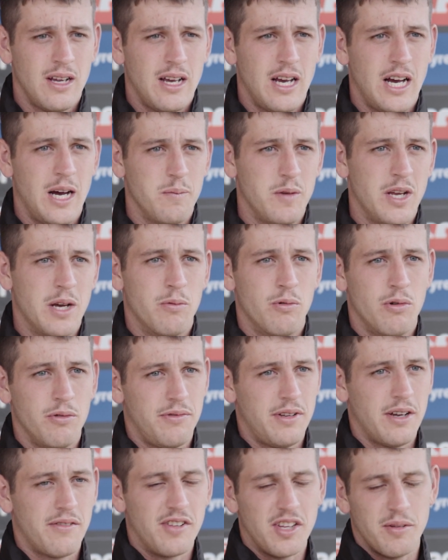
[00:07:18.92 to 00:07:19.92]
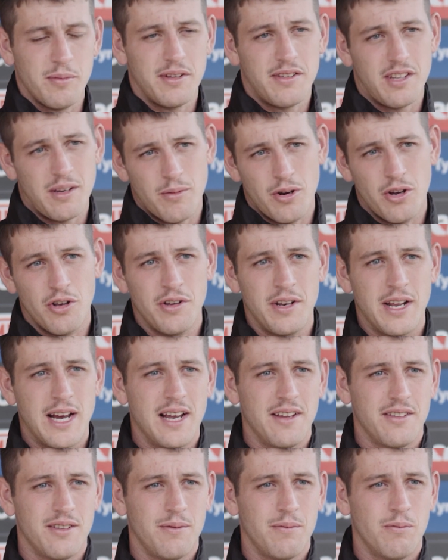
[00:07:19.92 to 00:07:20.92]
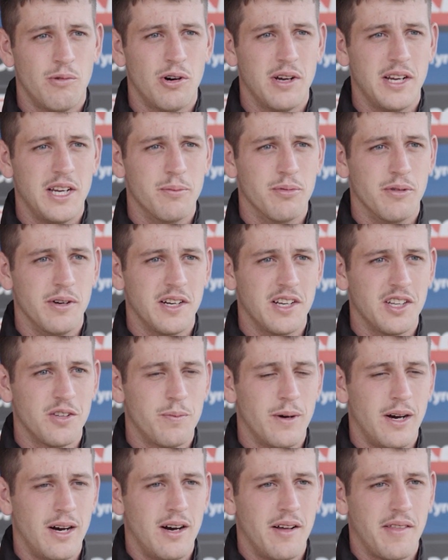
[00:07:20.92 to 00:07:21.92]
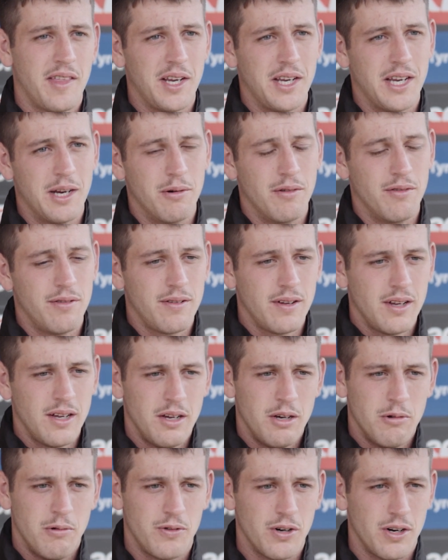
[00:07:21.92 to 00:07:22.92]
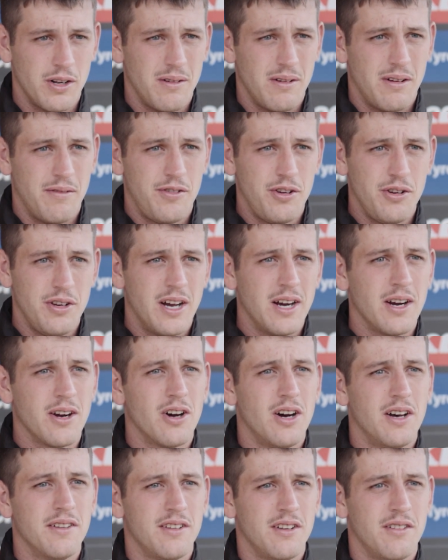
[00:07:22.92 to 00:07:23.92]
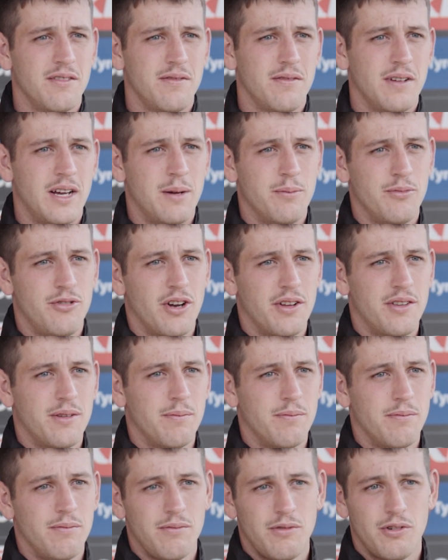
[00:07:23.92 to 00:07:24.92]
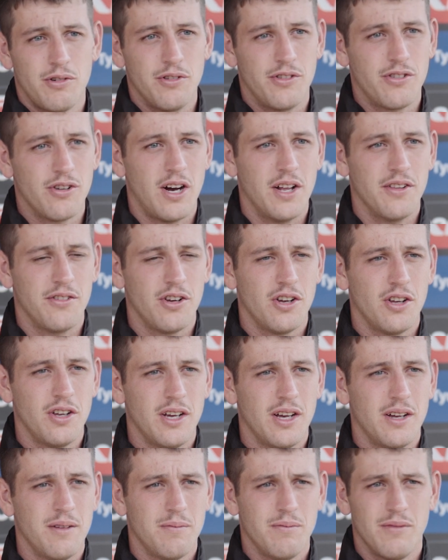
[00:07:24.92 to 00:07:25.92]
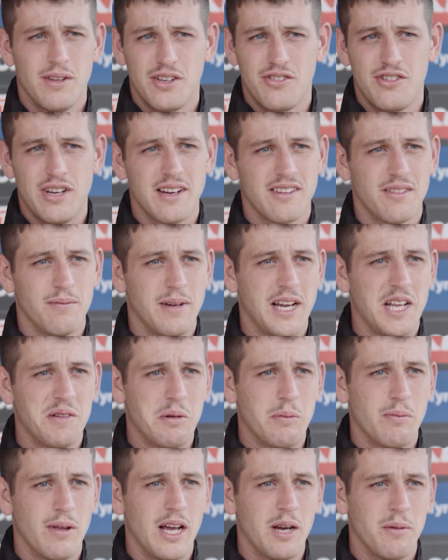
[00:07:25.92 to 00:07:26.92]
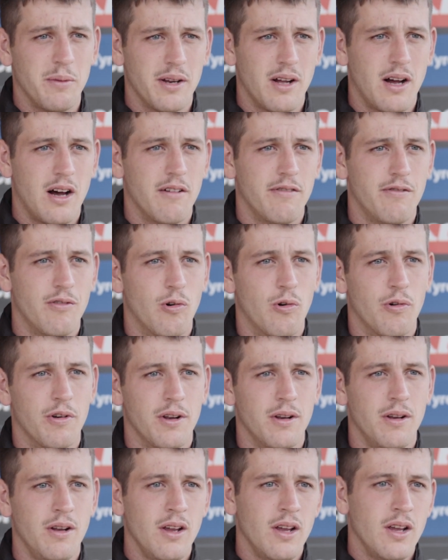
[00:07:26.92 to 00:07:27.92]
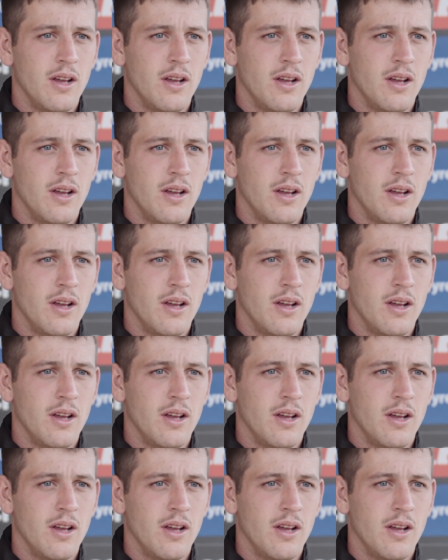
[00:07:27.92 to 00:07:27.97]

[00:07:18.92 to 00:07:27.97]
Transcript: yeah, we'll definitely miss him early days and what he brings. But I think, yeah, we've got a few young guys that have showed some good signs earlier. Jackson Mead's been playing a bit of half forward, and